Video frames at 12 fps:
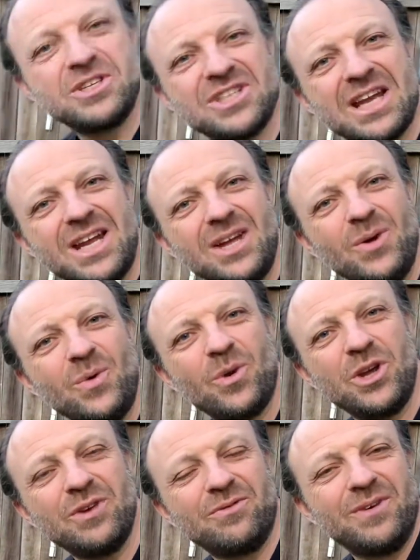setting
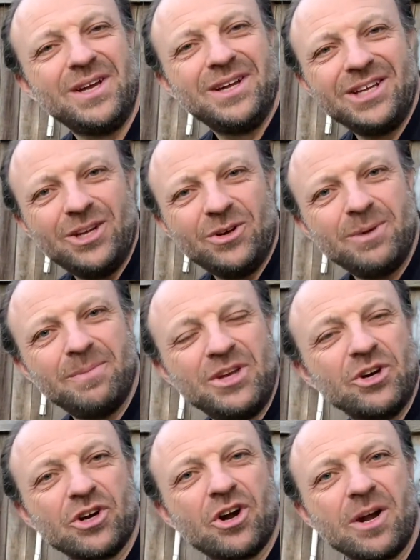where
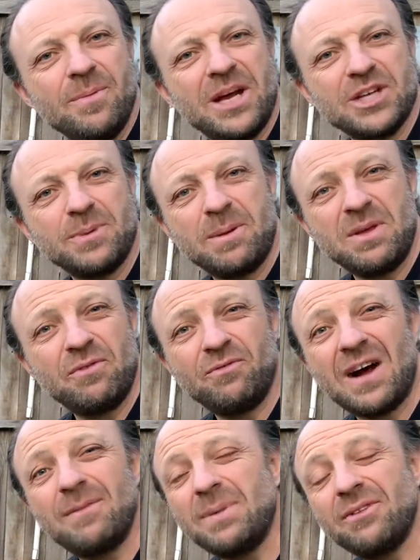your garden patch might be
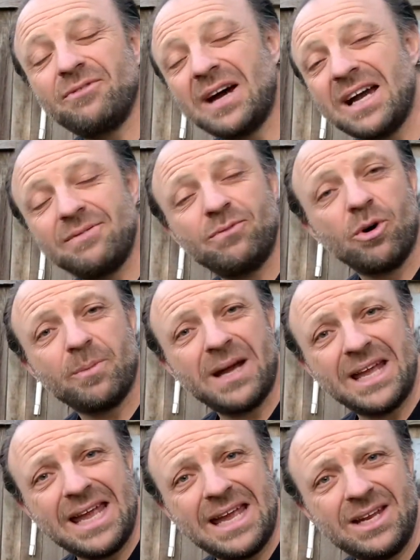5 by 5, 4
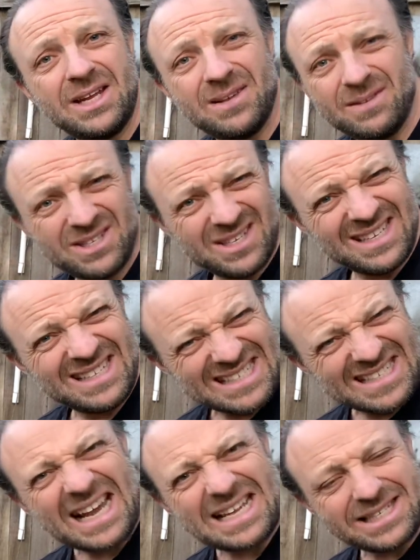by 8
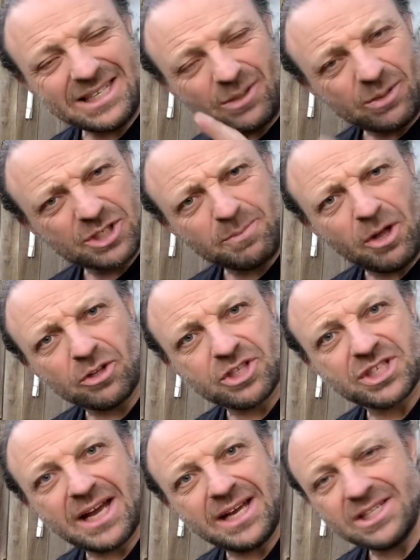size, smaller
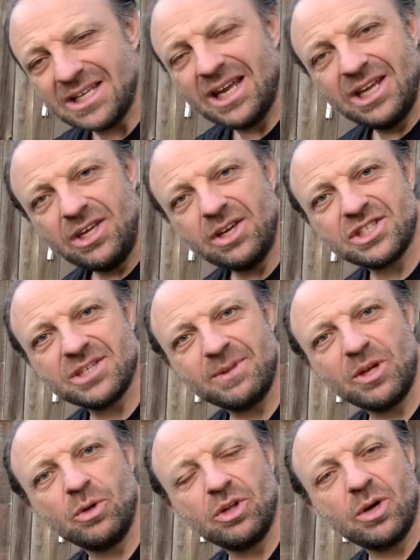size, you can simply
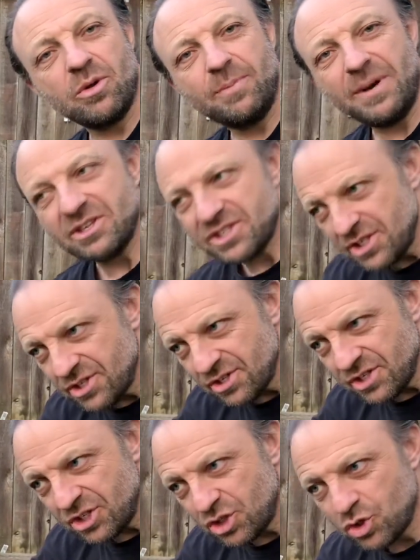go along with a pair of
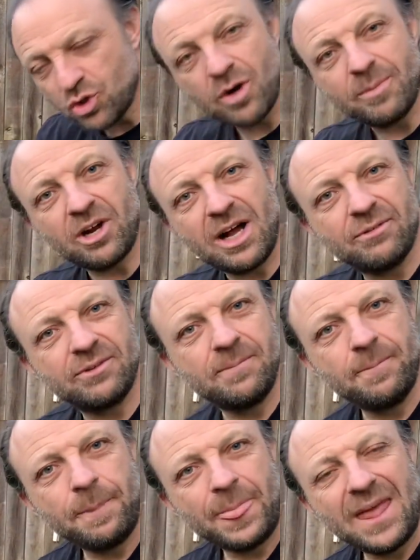scissors and trim it off.
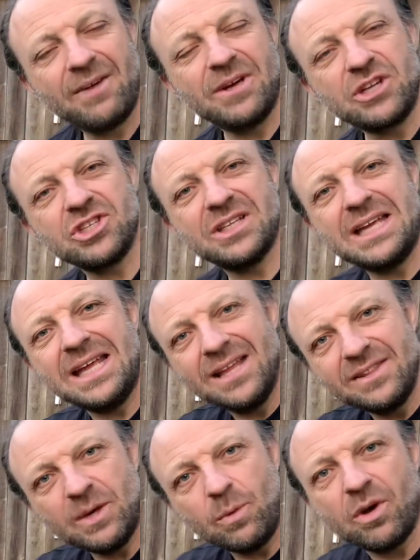Eventually,
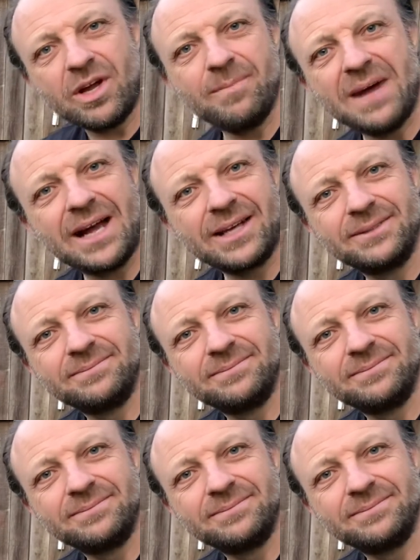they won't come back,